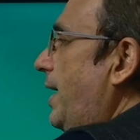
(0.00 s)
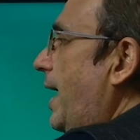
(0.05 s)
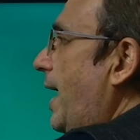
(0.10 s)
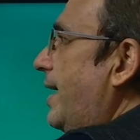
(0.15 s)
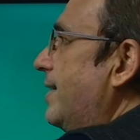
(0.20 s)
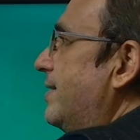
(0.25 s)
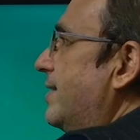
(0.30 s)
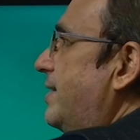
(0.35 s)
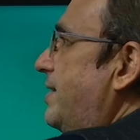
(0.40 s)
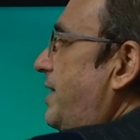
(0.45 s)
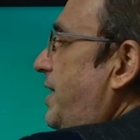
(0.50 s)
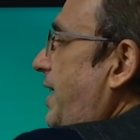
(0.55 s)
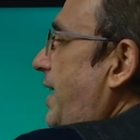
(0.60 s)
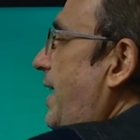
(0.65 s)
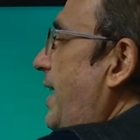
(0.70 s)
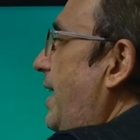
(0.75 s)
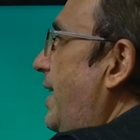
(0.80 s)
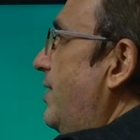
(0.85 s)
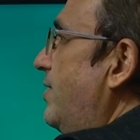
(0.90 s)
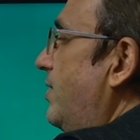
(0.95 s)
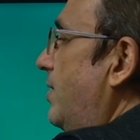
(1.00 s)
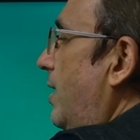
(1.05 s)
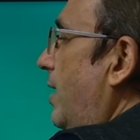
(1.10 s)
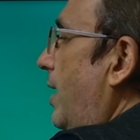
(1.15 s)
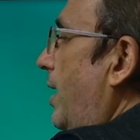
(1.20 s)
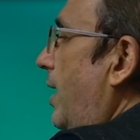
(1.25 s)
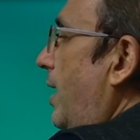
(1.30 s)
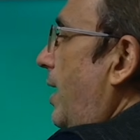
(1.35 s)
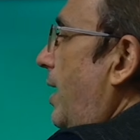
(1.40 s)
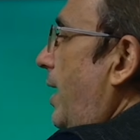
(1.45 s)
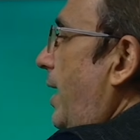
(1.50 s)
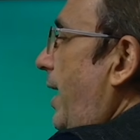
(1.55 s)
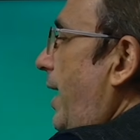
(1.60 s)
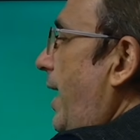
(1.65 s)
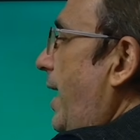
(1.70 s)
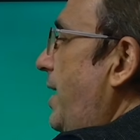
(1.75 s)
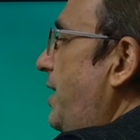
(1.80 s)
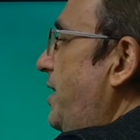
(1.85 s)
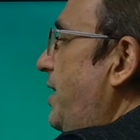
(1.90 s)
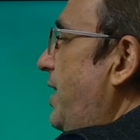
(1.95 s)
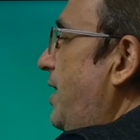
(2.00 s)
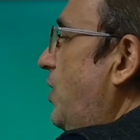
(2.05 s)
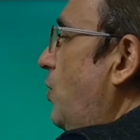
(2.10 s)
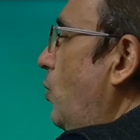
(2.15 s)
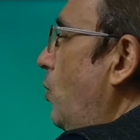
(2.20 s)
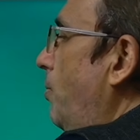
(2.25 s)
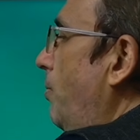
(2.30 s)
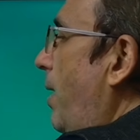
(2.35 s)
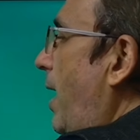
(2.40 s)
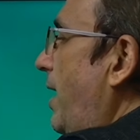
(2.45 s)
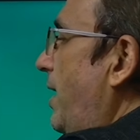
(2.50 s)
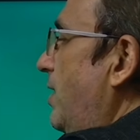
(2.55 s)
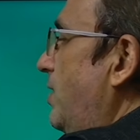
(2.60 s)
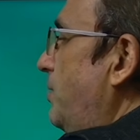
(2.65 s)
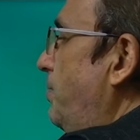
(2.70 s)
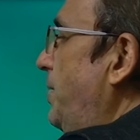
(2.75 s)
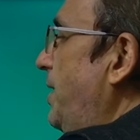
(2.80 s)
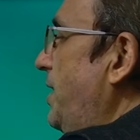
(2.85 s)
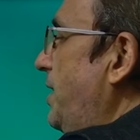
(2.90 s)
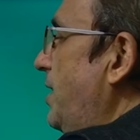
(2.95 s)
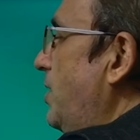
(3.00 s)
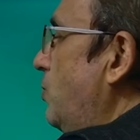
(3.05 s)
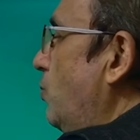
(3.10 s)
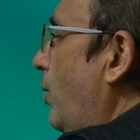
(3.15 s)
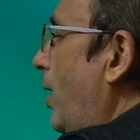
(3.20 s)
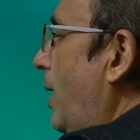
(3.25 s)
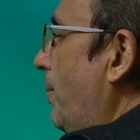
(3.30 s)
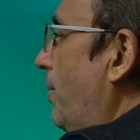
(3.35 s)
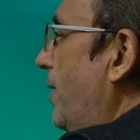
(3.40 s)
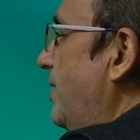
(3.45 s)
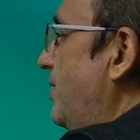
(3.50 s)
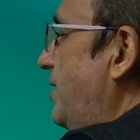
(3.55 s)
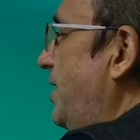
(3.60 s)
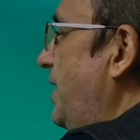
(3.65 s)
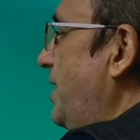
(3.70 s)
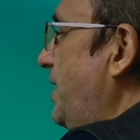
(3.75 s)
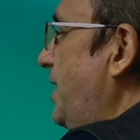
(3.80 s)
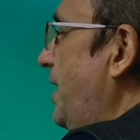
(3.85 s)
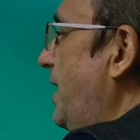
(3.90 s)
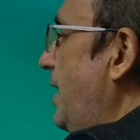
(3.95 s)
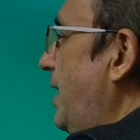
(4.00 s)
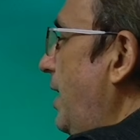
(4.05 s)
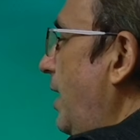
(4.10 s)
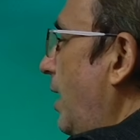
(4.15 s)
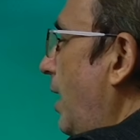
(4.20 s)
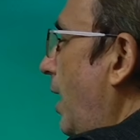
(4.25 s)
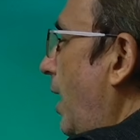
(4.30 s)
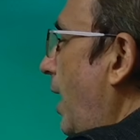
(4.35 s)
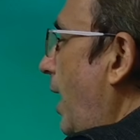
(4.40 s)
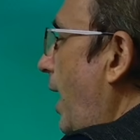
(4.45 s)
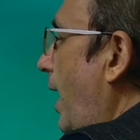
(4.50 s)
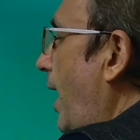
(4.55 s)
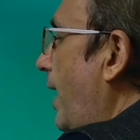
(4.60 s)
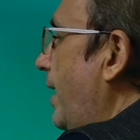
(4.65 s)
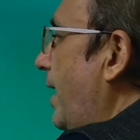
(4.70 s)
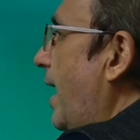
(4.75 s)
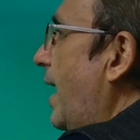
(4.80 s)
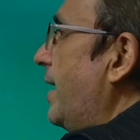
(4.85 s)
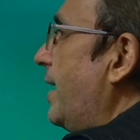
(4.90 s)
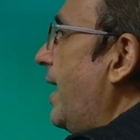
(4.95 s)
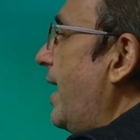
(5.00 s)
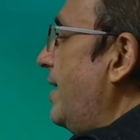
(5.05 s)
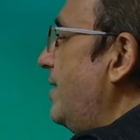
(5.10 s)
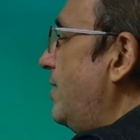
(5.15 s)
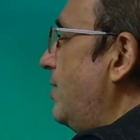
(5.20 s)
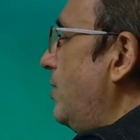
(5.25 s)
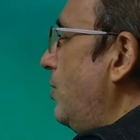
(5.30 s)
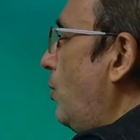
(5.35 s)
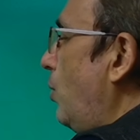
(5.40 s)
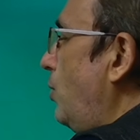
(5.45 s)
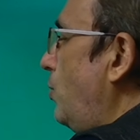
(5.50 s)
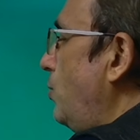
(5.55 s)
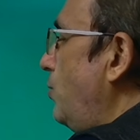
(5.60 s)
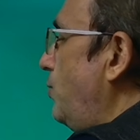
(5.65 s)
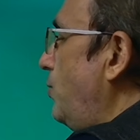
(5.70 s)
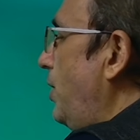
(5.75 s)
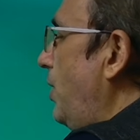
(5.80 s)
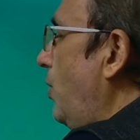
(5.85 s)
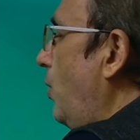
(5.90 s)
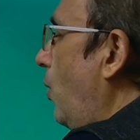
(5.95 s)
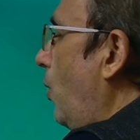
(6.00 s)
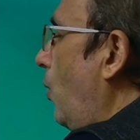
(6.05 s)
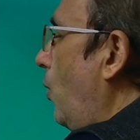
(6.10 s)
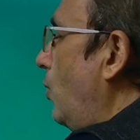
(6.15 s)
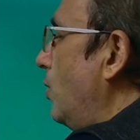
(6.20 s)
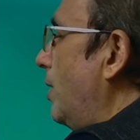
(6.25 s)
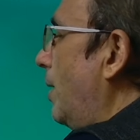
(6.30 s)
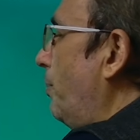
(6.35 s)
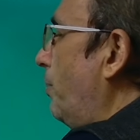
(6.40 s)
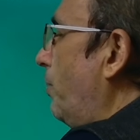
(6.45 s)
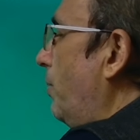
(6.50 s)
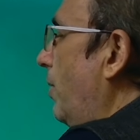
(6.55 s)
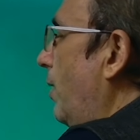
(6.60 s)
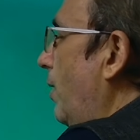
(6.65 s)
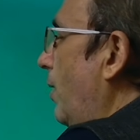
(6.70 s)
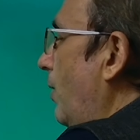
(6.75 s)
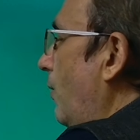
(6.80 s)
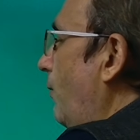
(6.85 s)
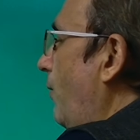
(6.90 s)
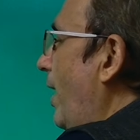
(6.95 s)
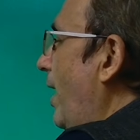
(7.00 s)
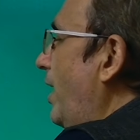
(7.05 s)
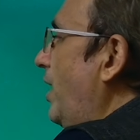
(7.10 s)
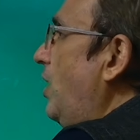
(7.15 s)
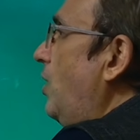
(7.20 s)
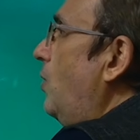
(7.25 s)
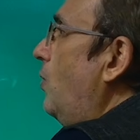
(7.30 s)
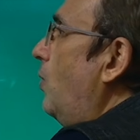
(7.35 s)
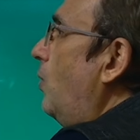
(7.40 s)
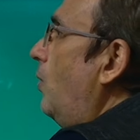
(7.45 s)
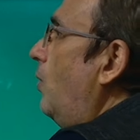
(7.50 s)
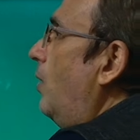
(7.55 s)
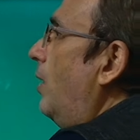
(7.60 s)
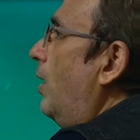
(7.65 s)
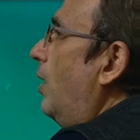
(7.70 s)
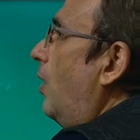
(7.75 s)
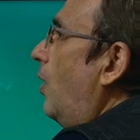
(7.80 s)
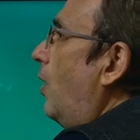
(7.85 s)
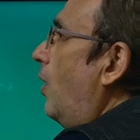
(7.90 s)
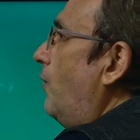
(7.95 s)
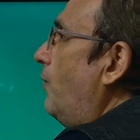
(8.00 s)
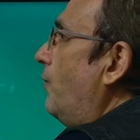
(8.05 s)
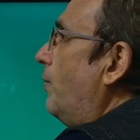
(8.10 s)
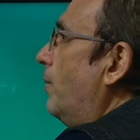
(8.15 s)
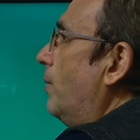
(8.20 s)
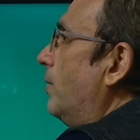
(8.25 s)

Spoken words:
X at t is at cube minus bt square plus ct, and at x is equal to 0, the value of